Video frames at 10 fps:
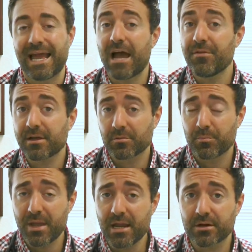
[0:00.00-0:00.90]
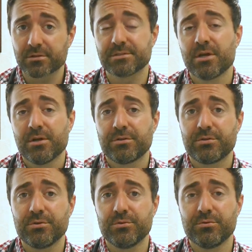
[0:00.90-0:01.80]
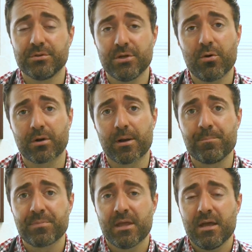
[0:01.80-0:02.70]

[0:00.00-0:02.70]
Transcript: and how that compares to yoga.